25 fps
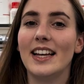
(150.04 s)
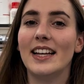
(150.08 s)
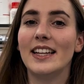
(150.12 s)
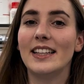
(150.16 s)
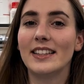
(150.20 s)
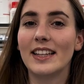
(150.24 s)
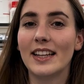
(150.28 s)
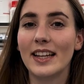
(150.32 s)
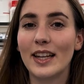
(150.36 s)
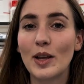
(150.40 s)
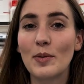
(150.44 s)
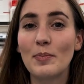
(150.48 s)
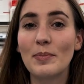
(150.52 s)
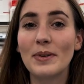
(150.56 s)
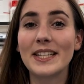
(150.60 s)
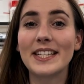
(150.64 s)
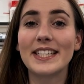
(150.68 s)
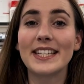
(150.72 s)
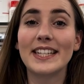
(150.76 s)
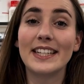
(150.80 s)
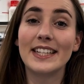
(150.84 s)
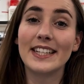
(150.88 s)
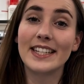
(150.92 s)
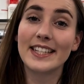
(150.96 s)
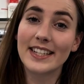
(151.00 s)
The
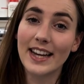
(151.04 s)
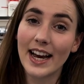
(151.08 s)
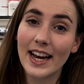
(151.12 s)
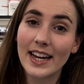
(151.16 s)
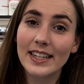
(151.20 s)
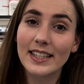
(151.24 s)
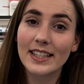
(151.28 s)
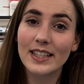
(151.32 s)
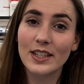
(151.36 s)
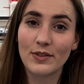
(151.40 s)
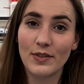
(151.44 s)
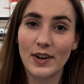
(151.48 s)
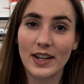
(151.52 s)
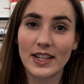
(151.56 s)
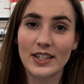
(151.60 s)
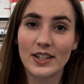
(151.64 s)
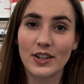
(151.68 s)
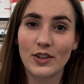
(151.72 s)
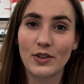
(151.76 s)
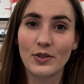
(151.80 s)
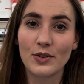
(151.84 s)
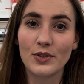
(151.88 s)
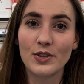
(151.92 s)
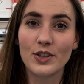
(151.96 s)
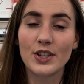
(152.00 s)
lipids inside these
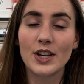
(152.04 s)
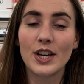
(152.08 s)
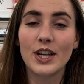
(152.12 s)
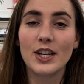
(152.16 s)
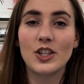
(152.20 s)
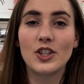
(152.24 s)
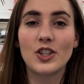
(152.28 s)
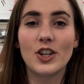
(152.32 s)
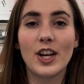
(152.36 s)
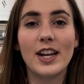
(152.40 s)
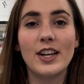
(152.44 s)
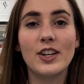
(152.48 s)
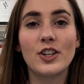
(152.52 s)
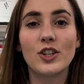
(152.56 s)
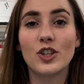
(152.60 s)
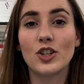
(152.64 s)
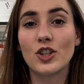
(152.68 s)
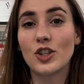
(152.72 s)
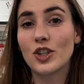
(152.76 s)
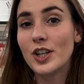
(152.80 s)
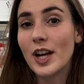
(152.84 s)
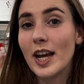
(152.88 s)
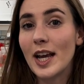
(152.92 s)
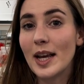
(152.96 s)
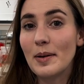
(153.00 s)
vesicles change
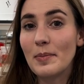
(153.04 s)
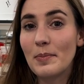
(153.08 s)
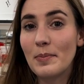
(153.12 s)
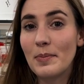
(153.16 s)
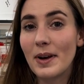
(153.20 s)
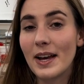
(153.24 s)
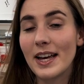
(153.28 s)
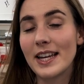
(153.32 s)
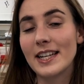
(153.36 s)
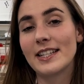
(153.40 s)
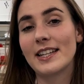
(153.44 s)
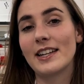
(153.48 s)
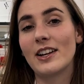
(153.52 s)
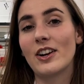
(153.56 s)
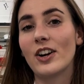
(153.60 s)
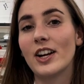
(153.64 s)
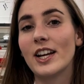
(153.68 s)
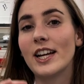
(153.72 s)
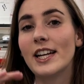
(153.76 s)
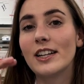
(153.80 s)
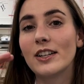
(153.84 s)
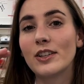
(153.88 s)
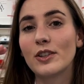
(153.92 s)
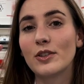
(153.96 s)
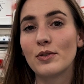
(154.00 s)
shape as they are
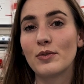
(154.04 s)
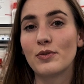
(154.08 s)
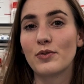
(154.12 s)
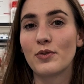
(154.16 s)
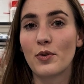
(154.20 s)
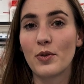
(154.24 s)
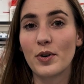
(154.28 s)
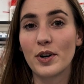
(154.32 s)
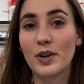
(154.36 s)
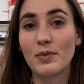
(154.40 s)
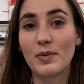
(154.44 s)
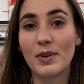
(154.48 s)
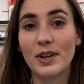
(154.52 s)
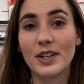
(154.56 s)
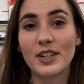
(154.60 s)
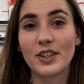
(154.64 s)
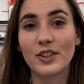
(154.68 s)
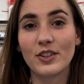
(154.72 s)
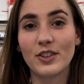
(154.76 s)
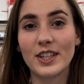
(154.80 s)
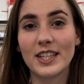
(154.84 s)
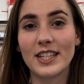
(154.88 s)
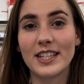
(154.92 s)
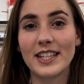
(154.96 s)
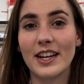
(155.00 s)
heated to 41
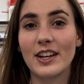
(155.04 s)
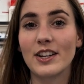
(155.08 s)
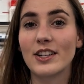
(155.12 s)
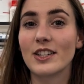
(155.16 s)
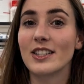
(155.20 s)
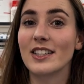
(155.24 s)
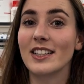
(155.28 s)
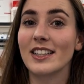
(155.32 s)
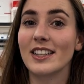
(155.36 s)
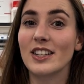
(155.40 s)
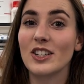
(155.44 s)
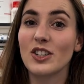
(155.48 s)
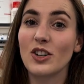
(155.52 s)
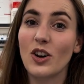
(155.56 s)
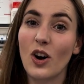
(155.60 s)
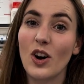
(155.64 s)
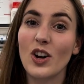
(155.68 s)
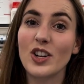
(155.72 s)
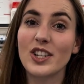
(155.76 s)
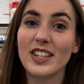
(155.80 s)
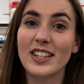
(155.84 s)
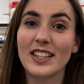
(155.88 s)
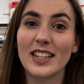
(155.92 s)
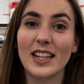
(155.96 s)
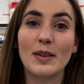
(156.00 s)
degrees Celsius,
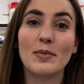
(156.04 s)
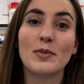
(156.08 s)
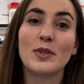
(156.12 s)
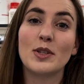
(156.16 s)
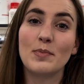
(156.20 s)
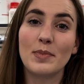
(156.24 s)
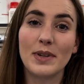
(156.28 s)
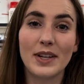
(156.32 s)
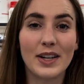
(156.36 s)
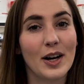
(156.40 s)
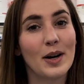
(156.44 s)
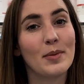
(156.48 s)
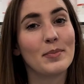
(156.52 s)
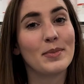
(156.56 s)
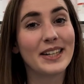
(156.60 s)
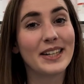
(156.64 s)
causing them to become